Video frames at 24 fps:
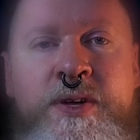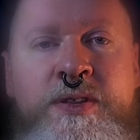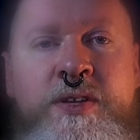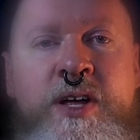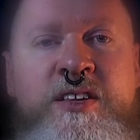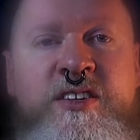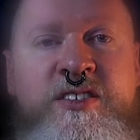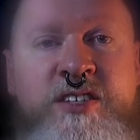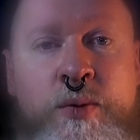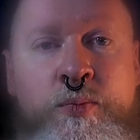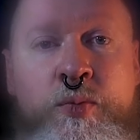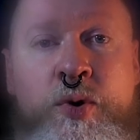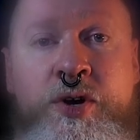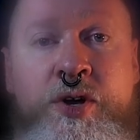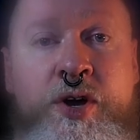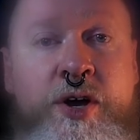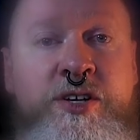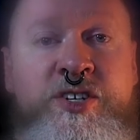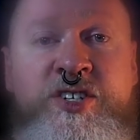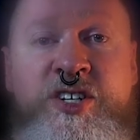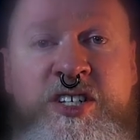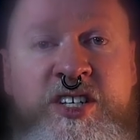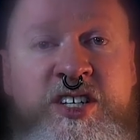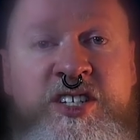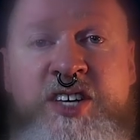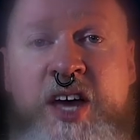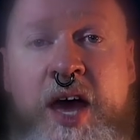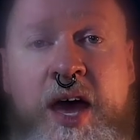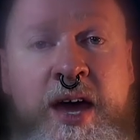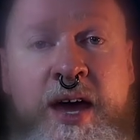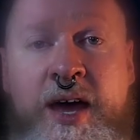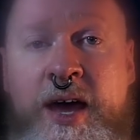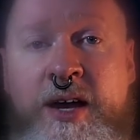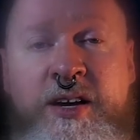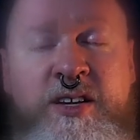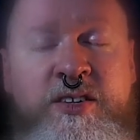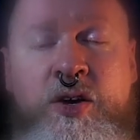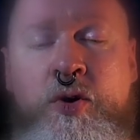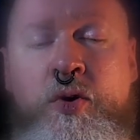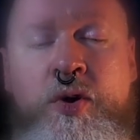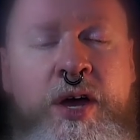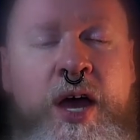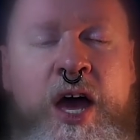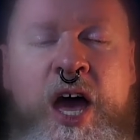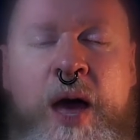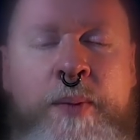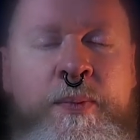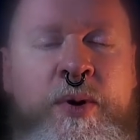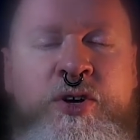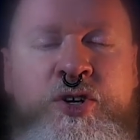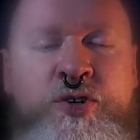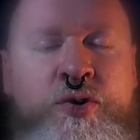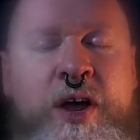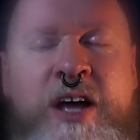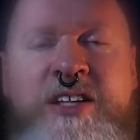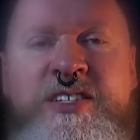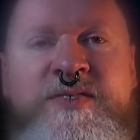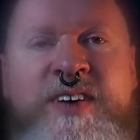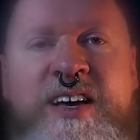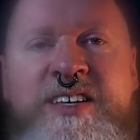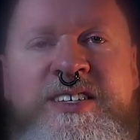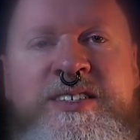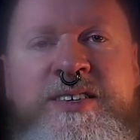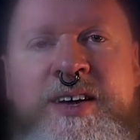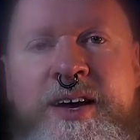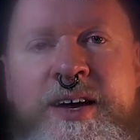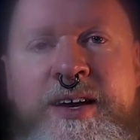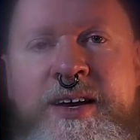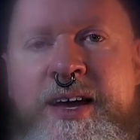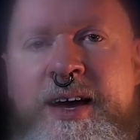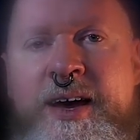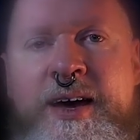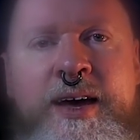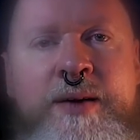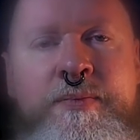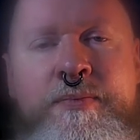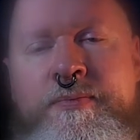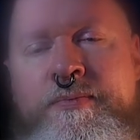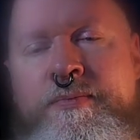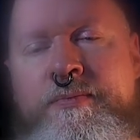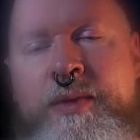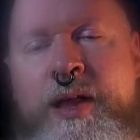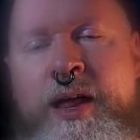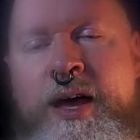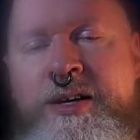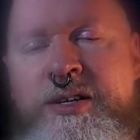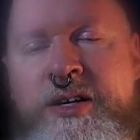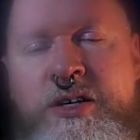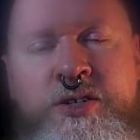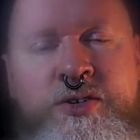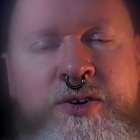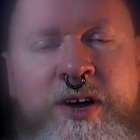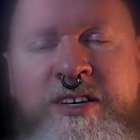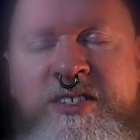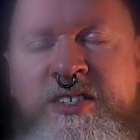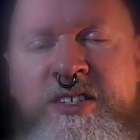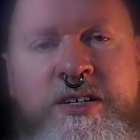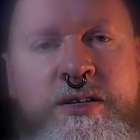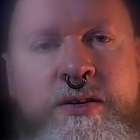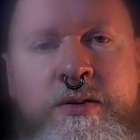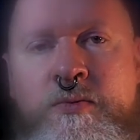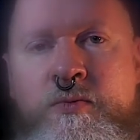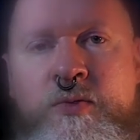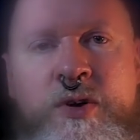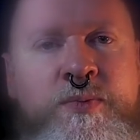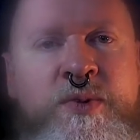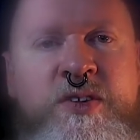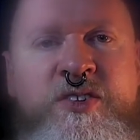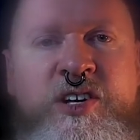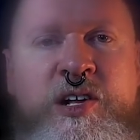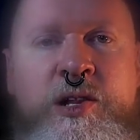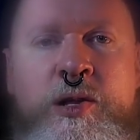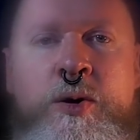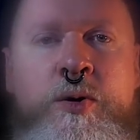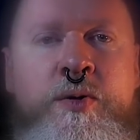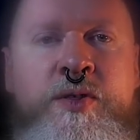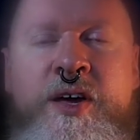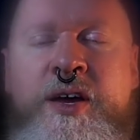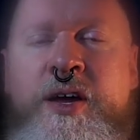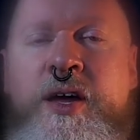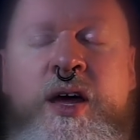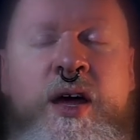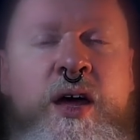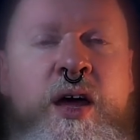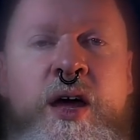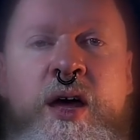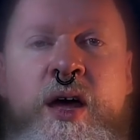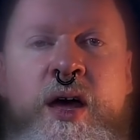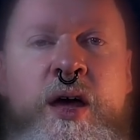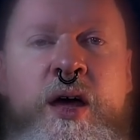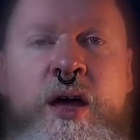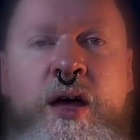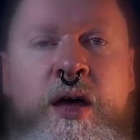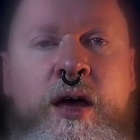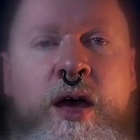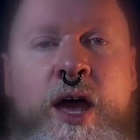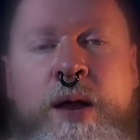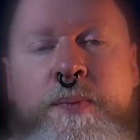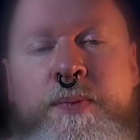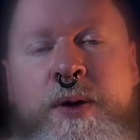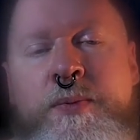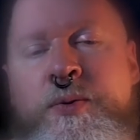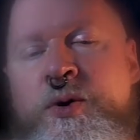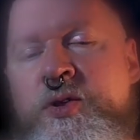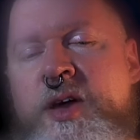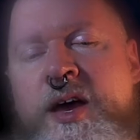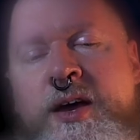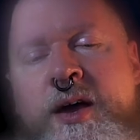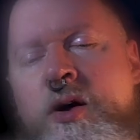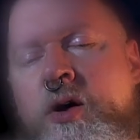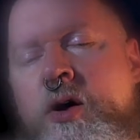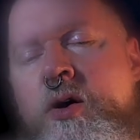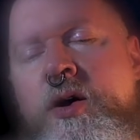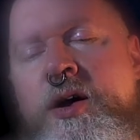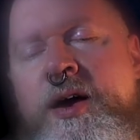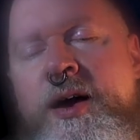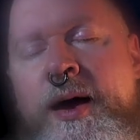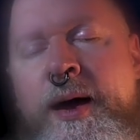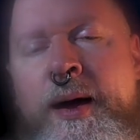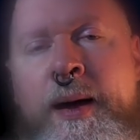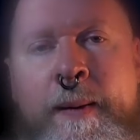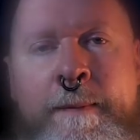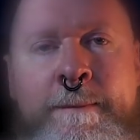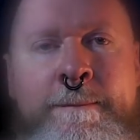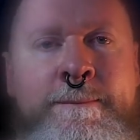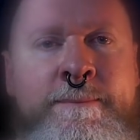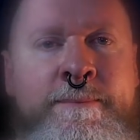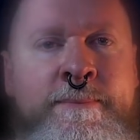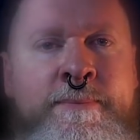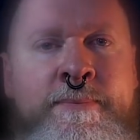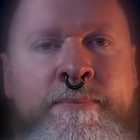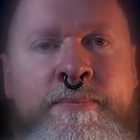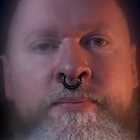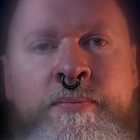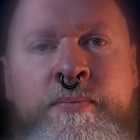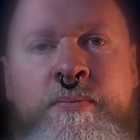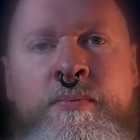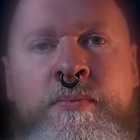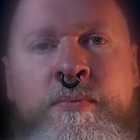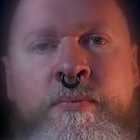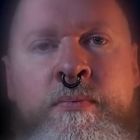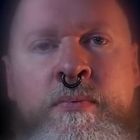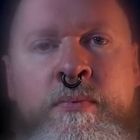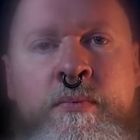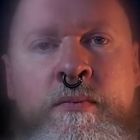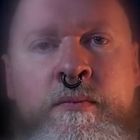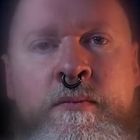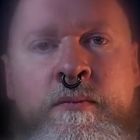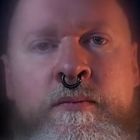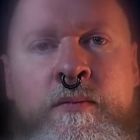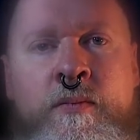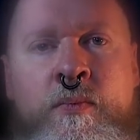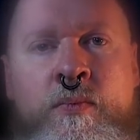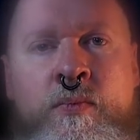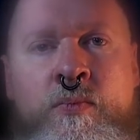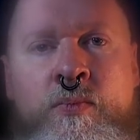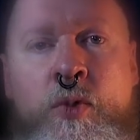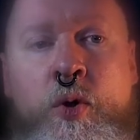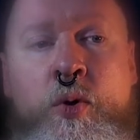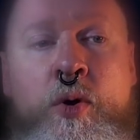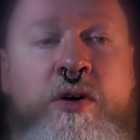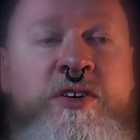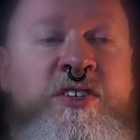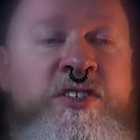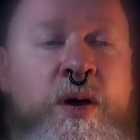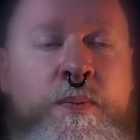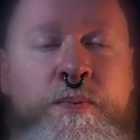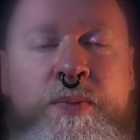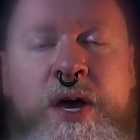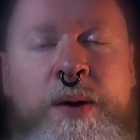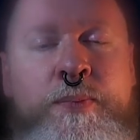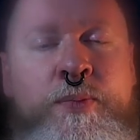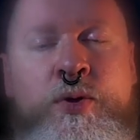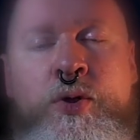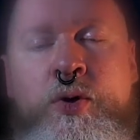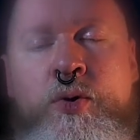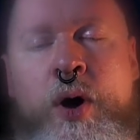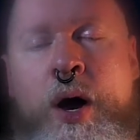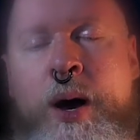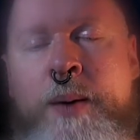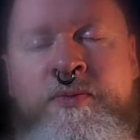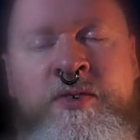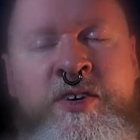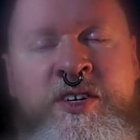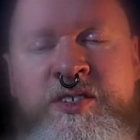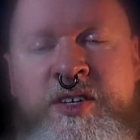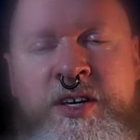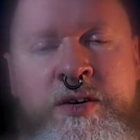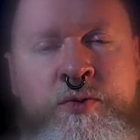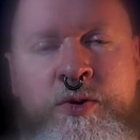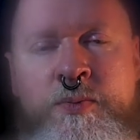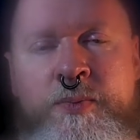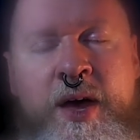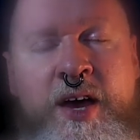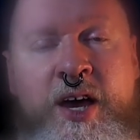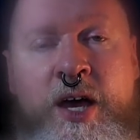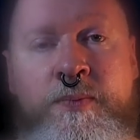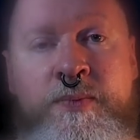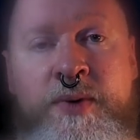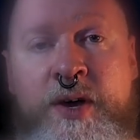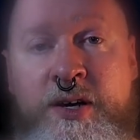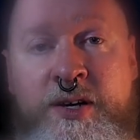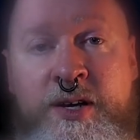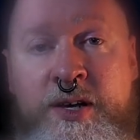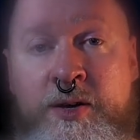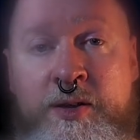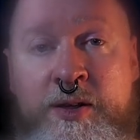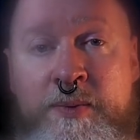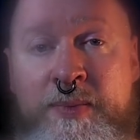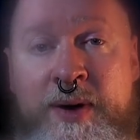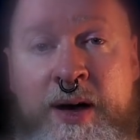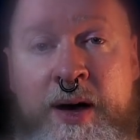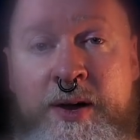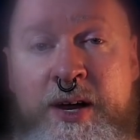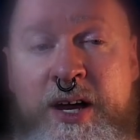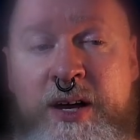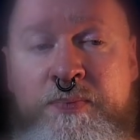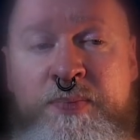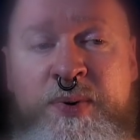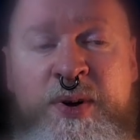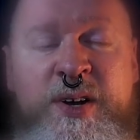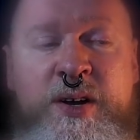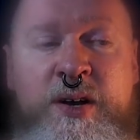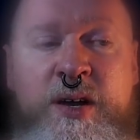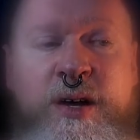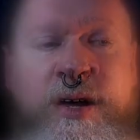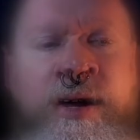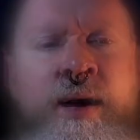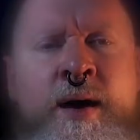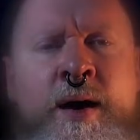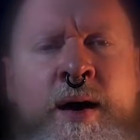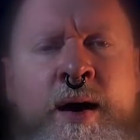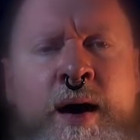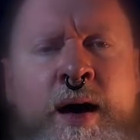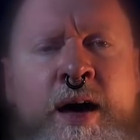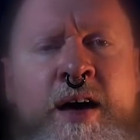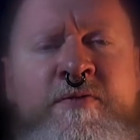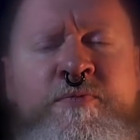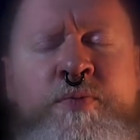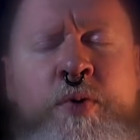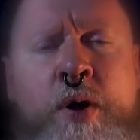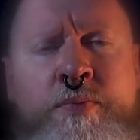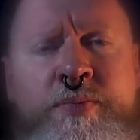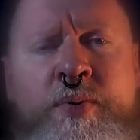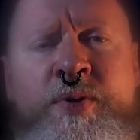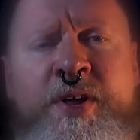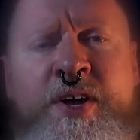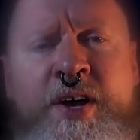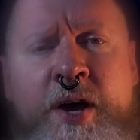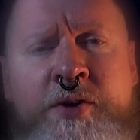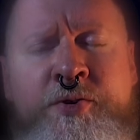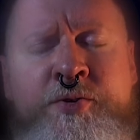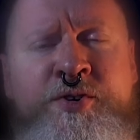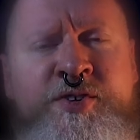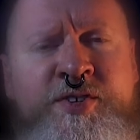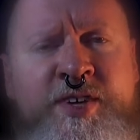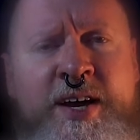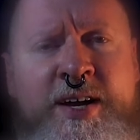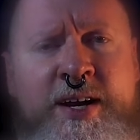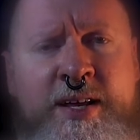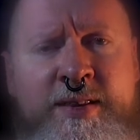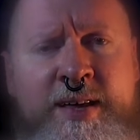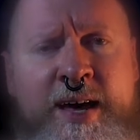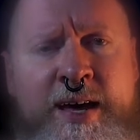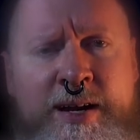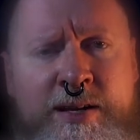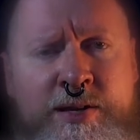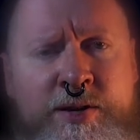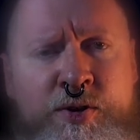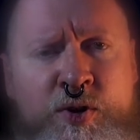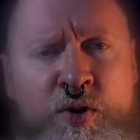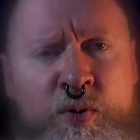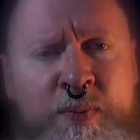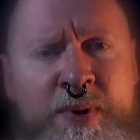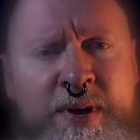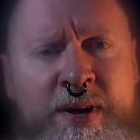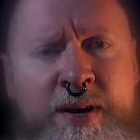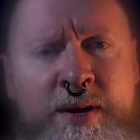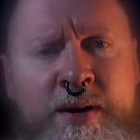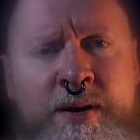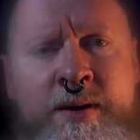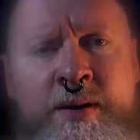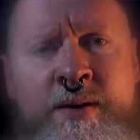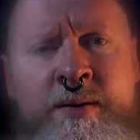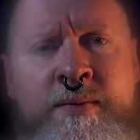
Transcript: that someone could just say and say, oh, yeah, I'm a transvestite. Yeah, I like to dress in women's clothing. And people are like, oh, okay. There are some people who obviously would make a big deal about it, but I've probably understated that a little bit.